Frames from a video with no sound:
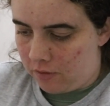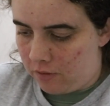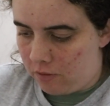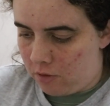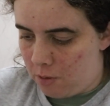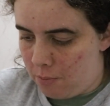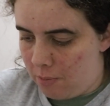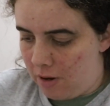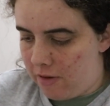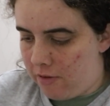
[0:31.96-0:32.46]

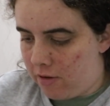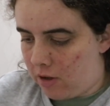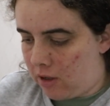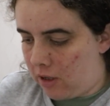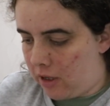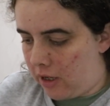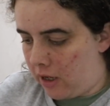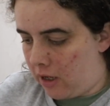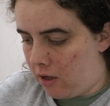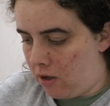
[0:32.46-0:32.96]
So
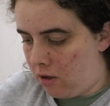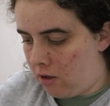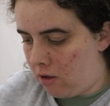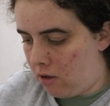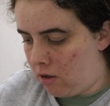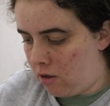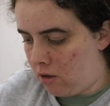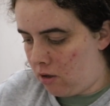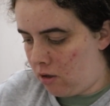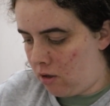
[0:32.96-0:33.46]
basically,
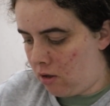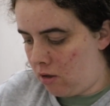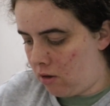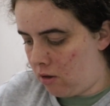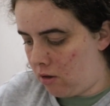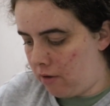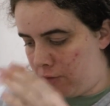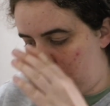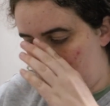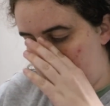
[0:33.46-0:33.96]

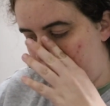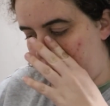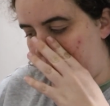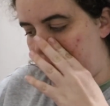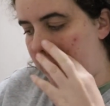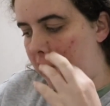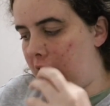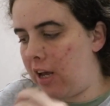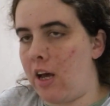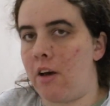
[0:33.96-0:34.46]
the four
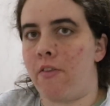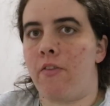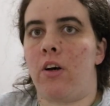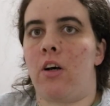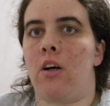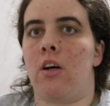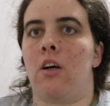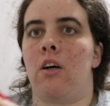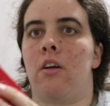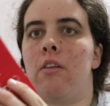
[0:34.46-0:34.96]
books I have
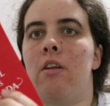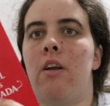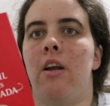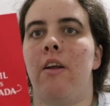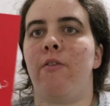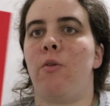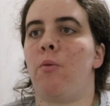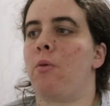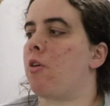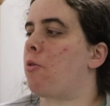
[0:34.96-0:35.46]
are The
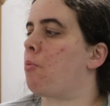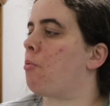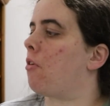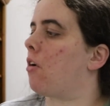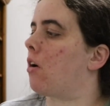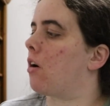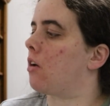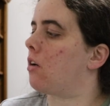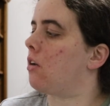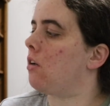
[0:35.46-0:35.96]
Devil Wears
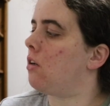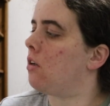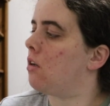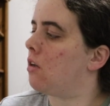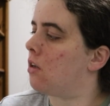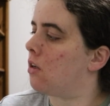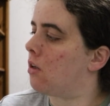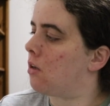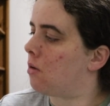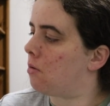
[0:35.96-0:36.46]
Prada
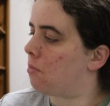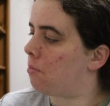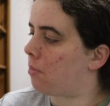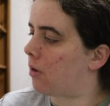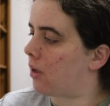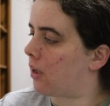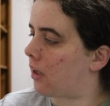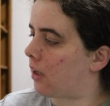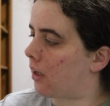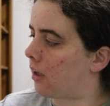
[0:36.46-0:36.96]

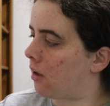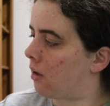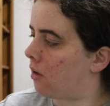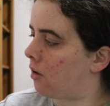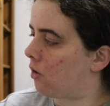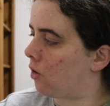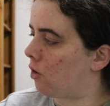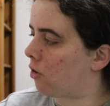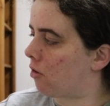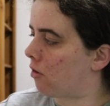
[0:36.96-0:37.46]
by
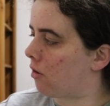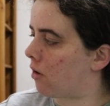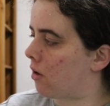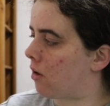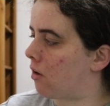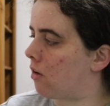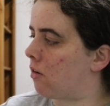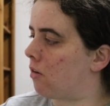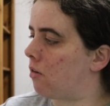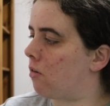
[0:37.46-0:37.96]

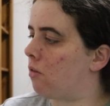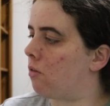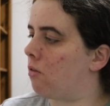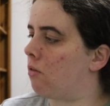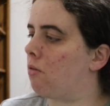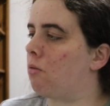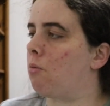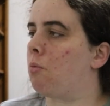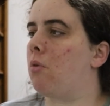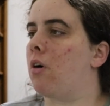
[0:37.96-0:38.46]
Lauren
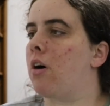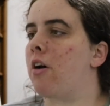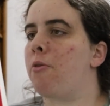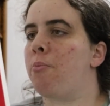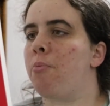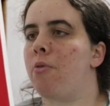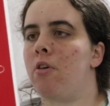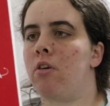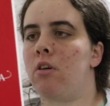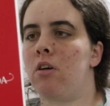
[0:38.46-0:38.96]

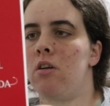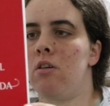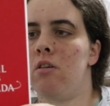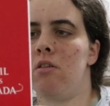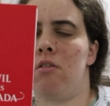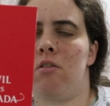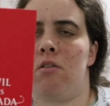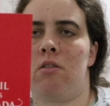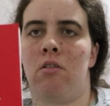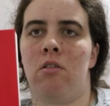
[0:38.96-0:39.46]

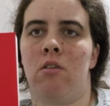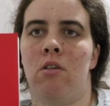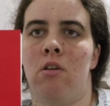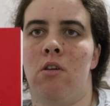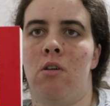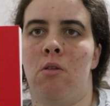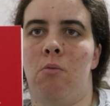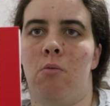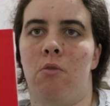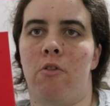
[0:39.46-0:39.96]
Weisberger,
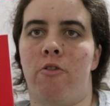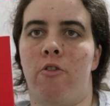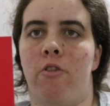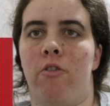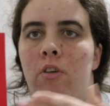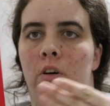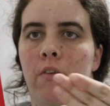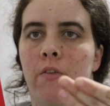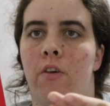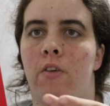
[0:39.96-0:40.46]
which
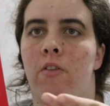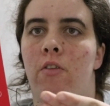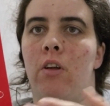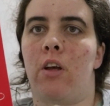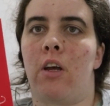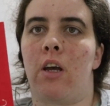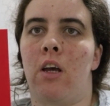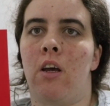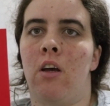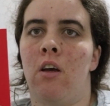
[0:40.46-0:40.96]
is
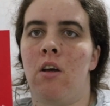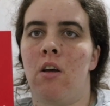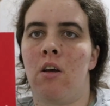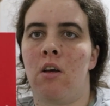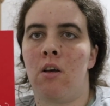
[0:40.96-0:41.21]
obviously